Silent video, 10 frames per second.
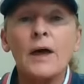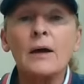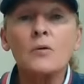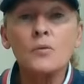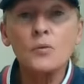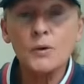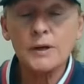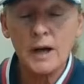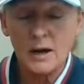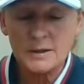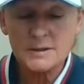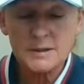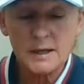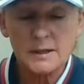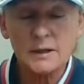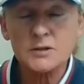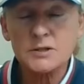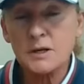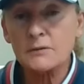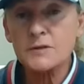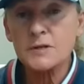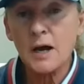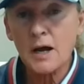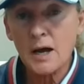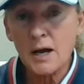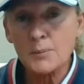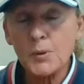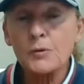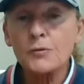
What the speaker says: that we are setting ourselves up